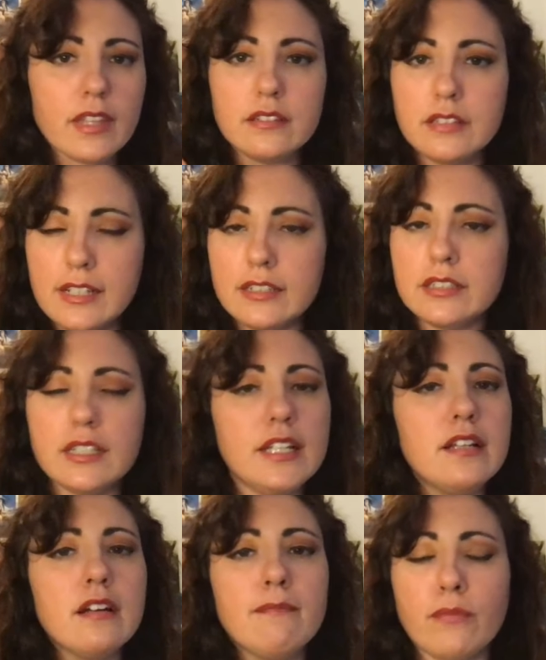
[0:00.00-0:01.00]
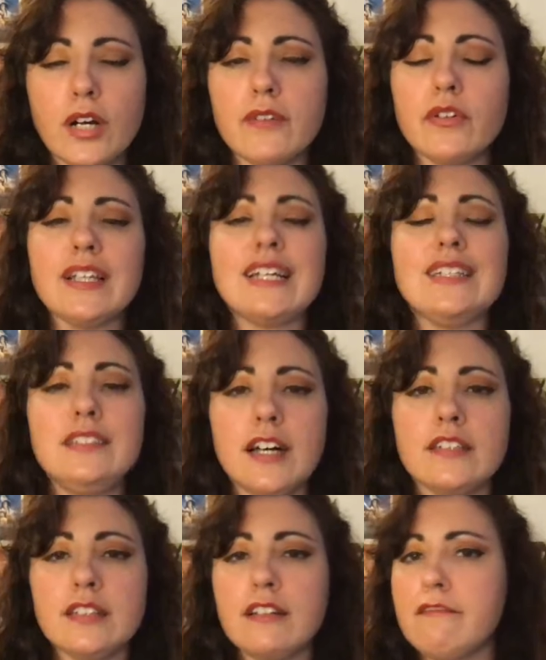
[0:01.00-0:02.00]
DC, Marvel, it
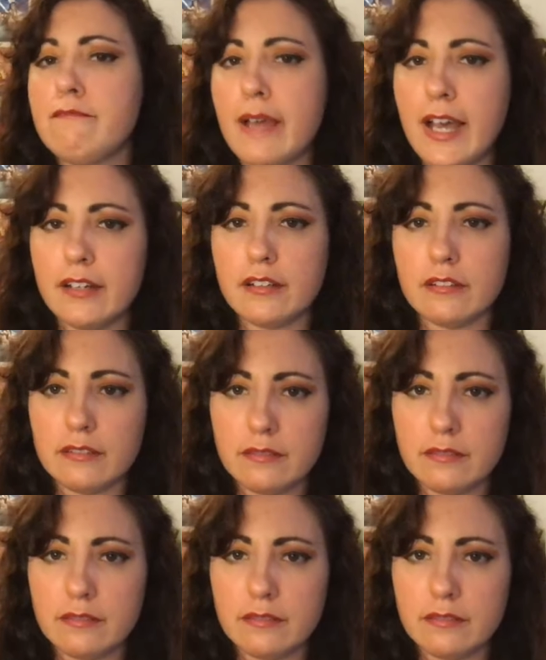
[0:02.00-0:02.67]
doesn't matter.